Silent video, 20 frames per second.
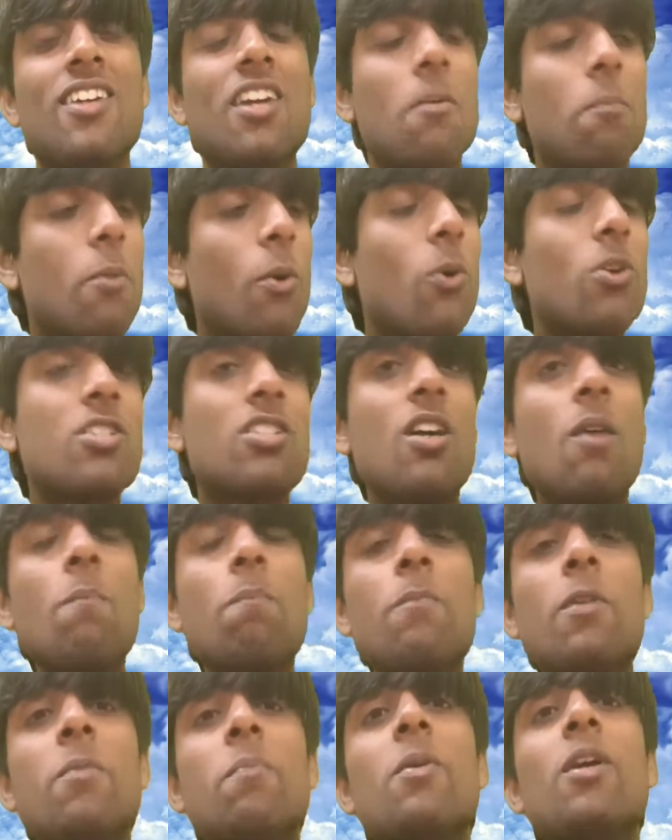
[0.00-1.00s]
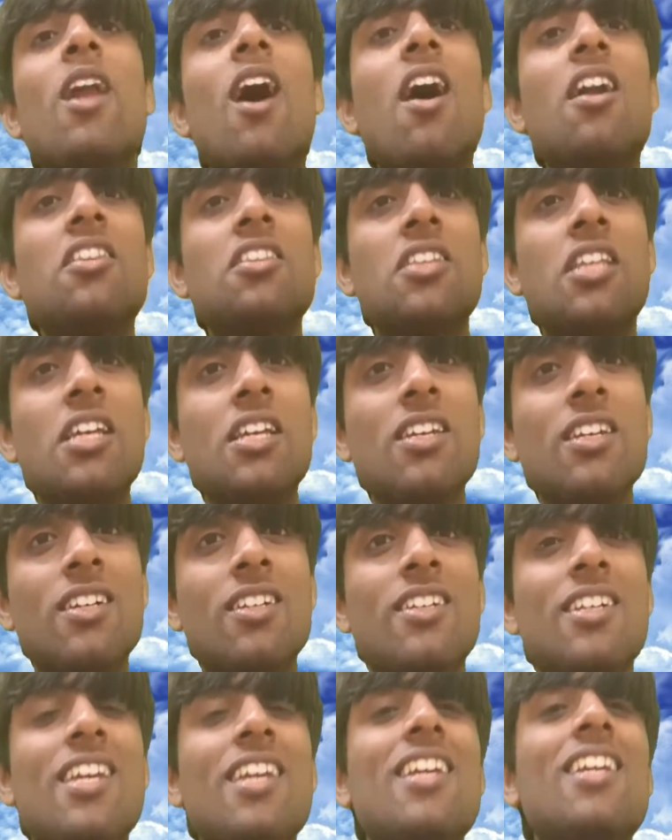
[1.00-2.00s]
because some people are
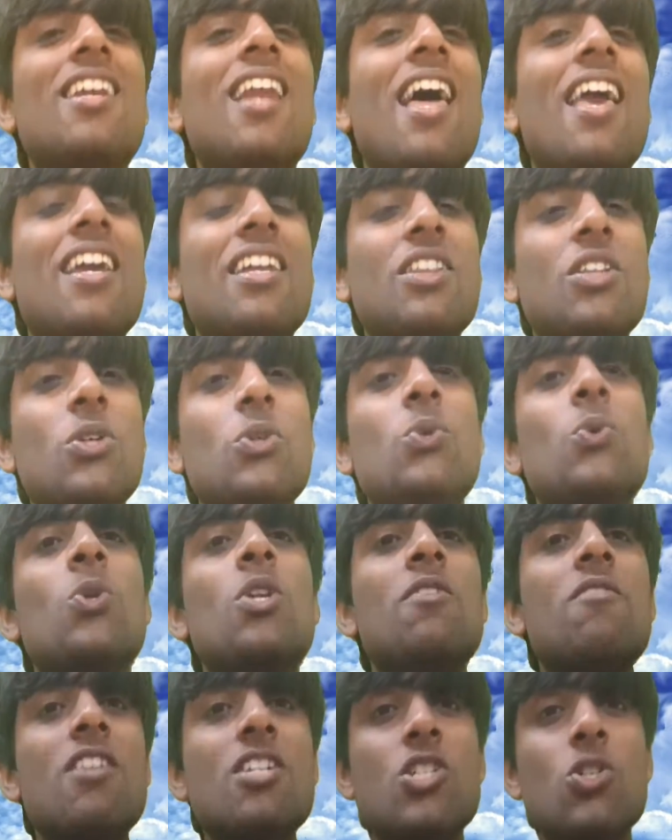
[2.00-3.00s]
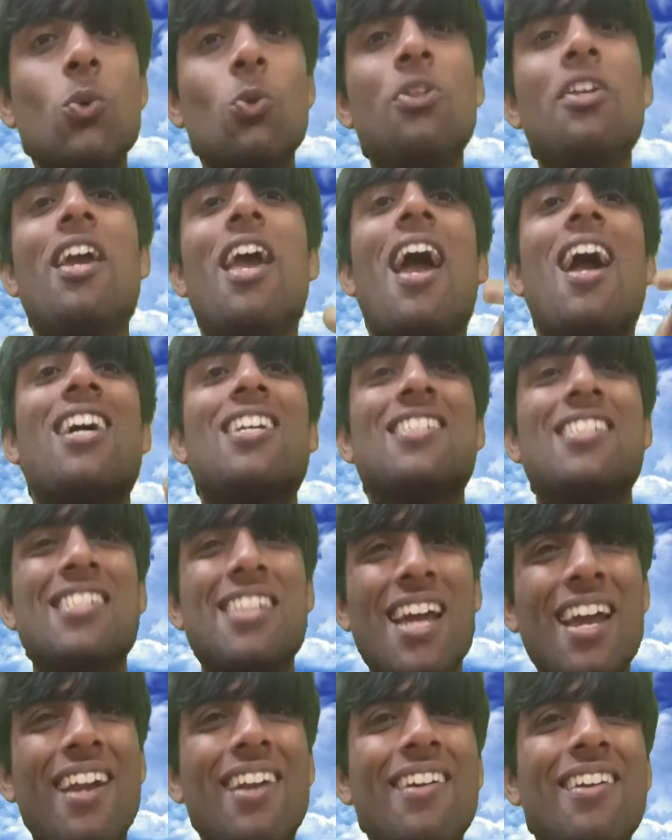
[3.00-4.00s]
thinking like the universe to the
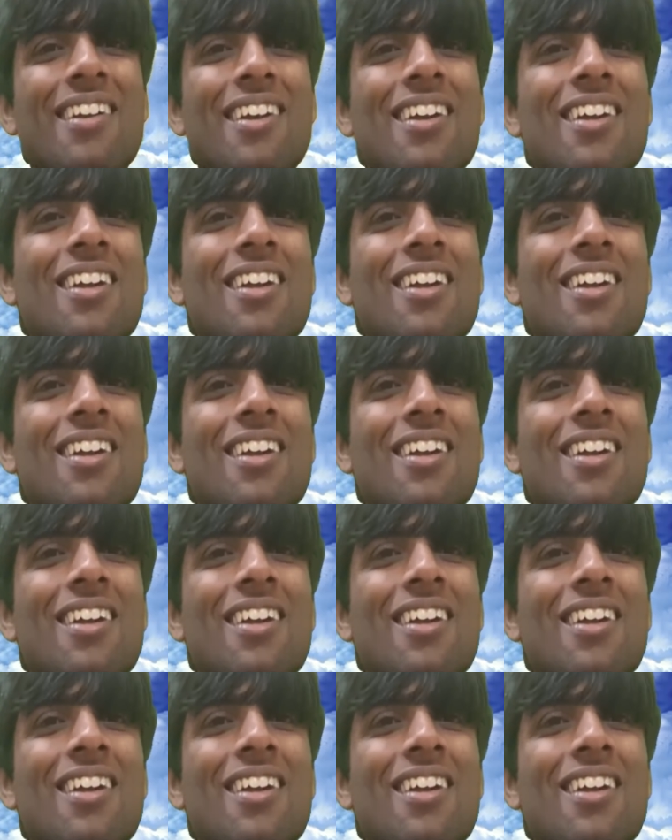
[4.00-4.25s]
extent